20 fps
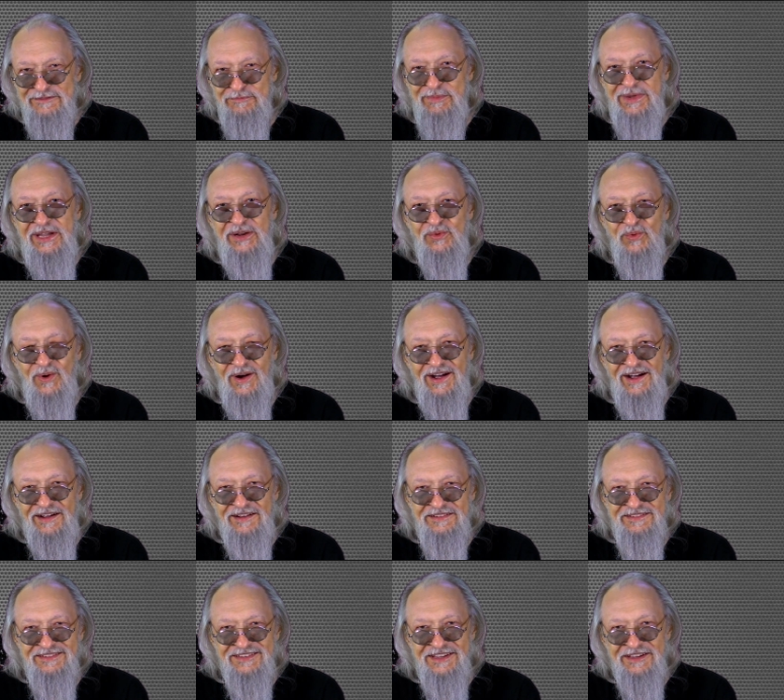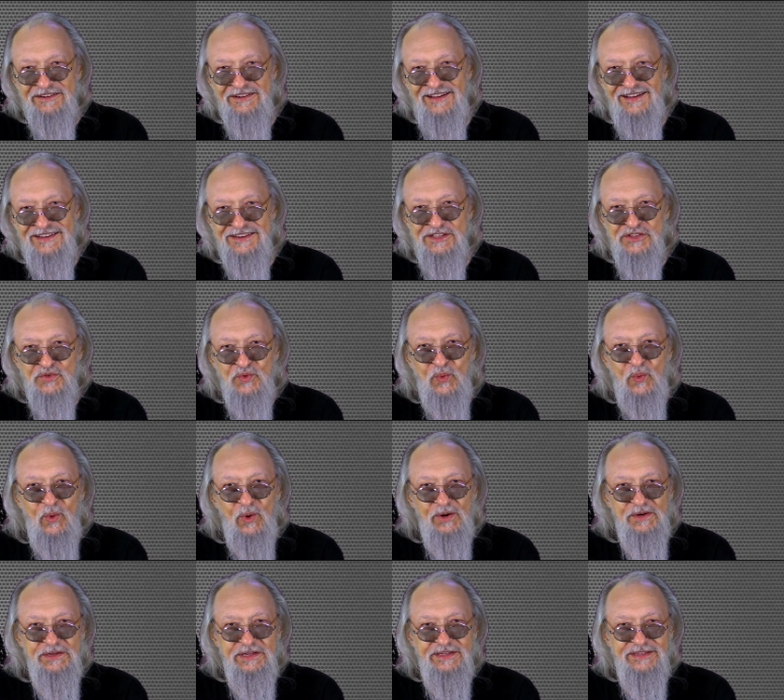Meanwhile, Iran is
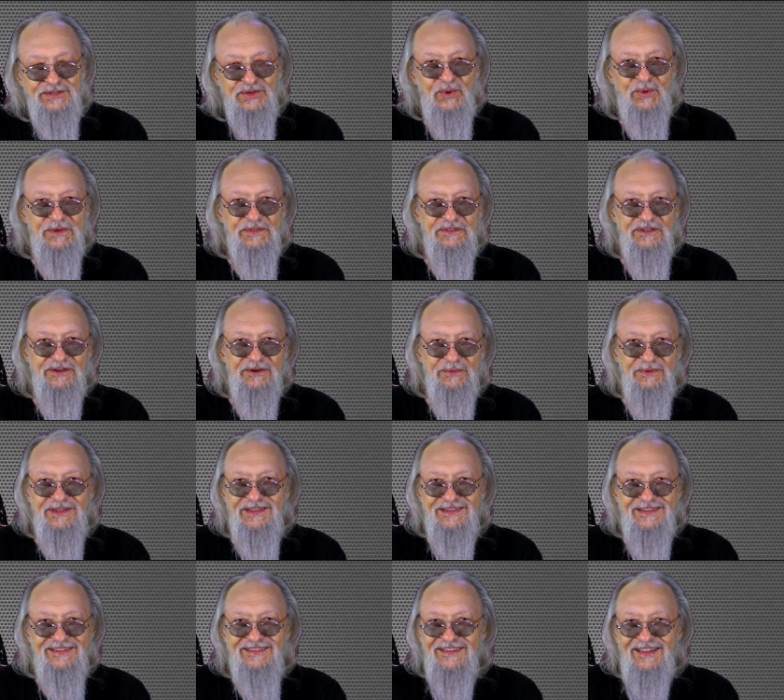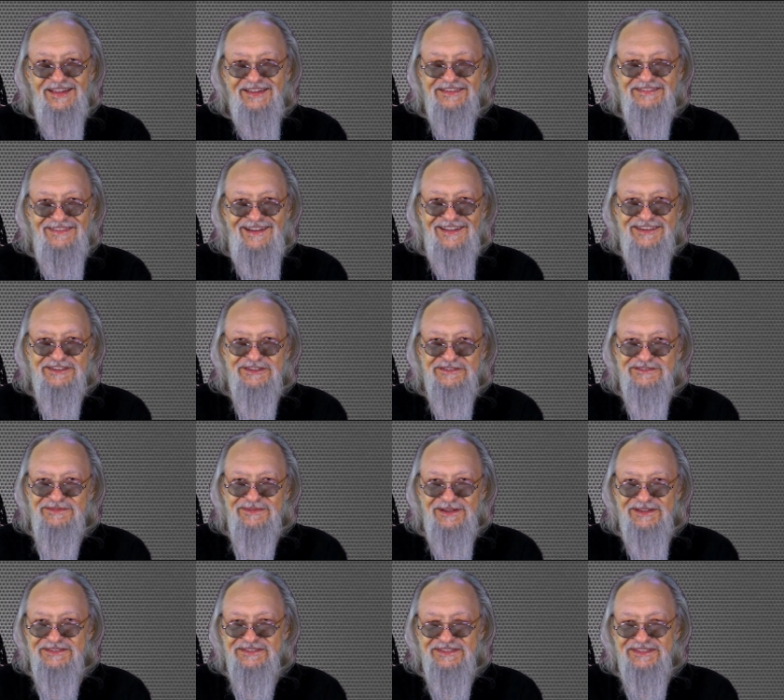warning North Korea not to
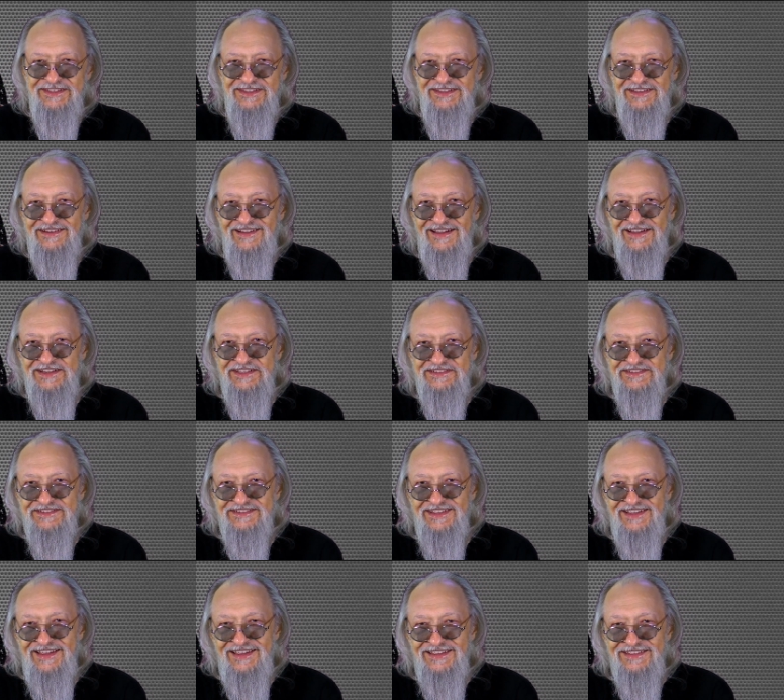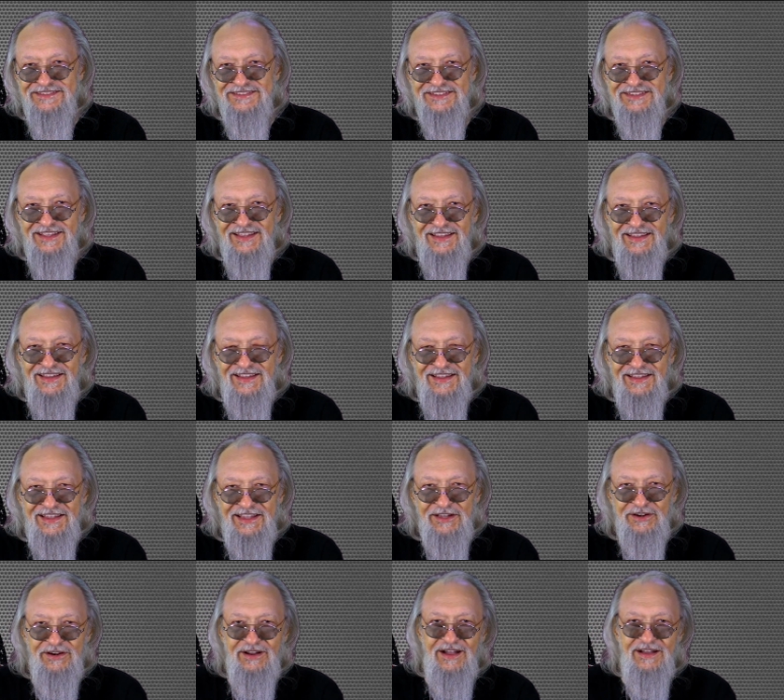trust the United States.
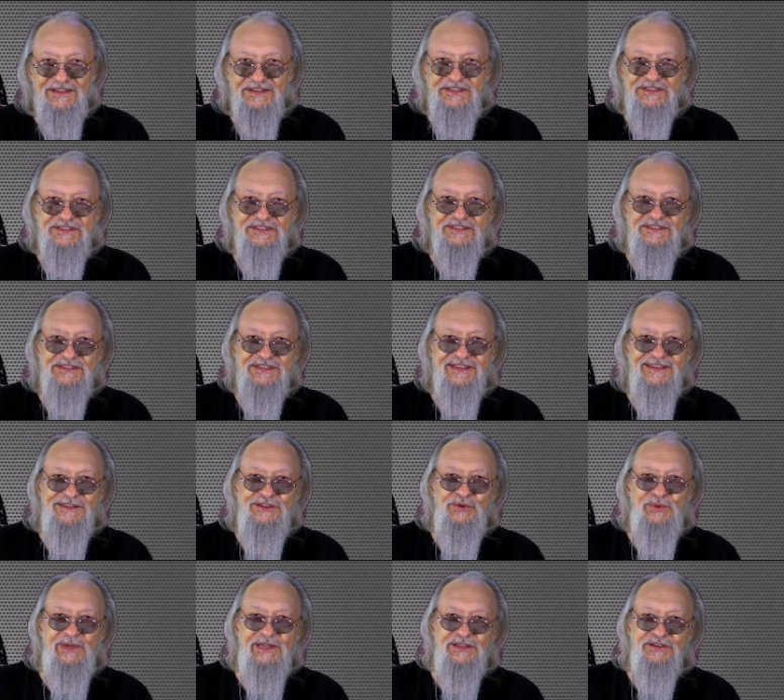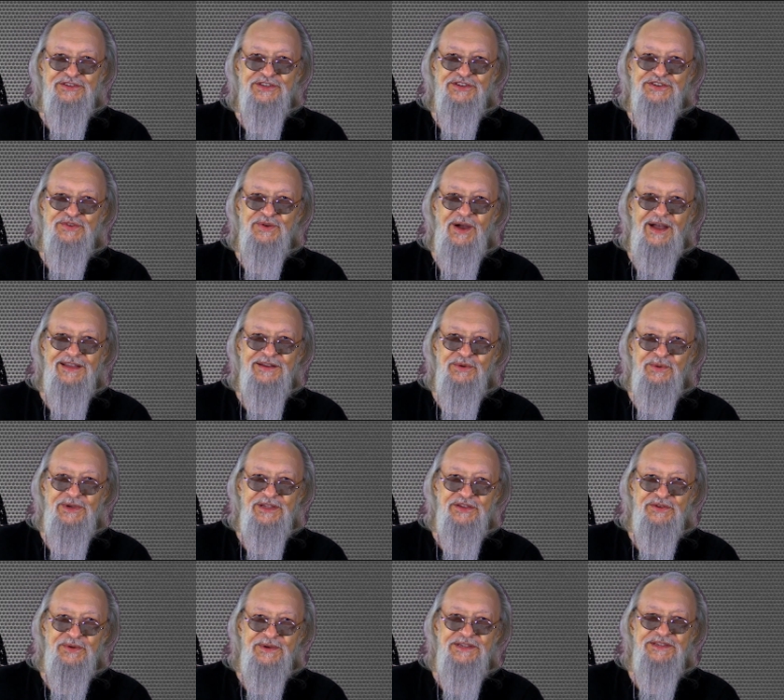Iran is continuing to try to
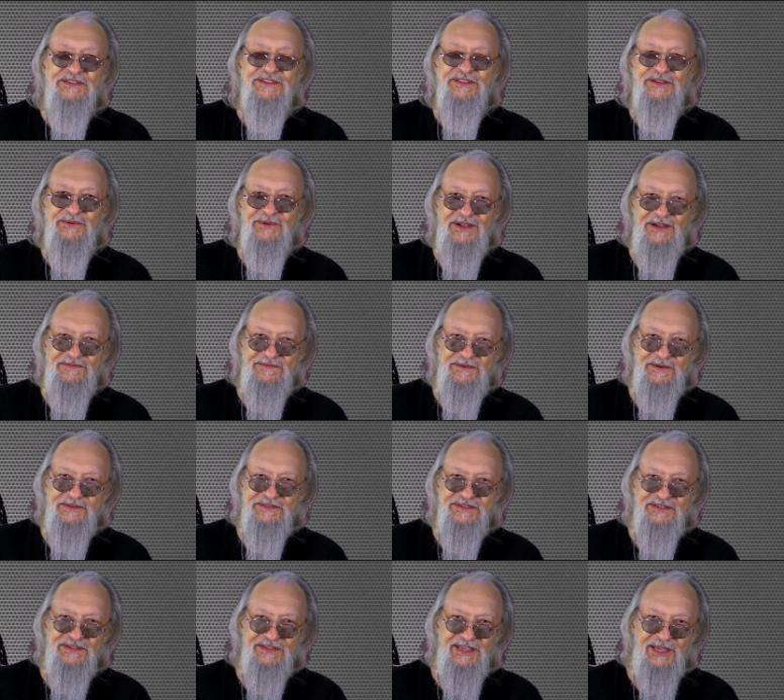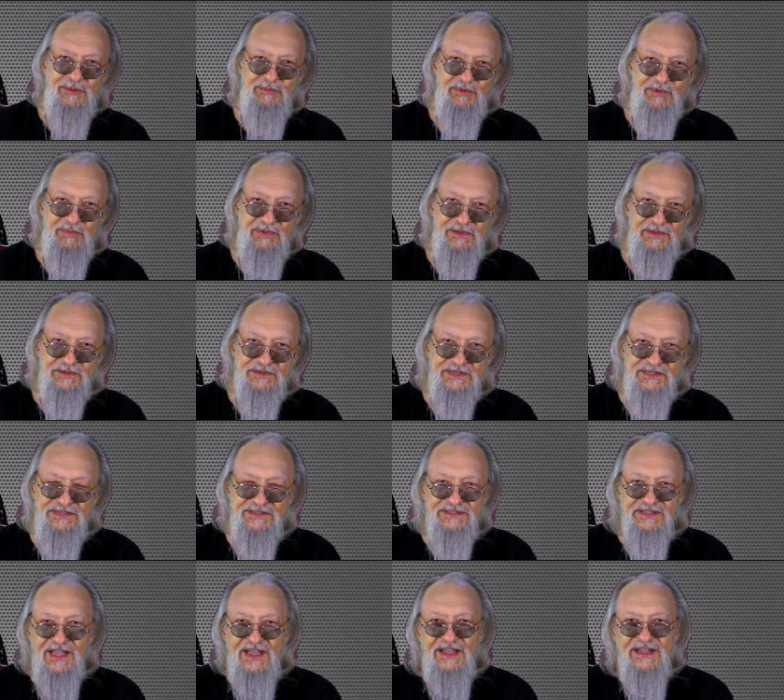increase their efforts and capabilities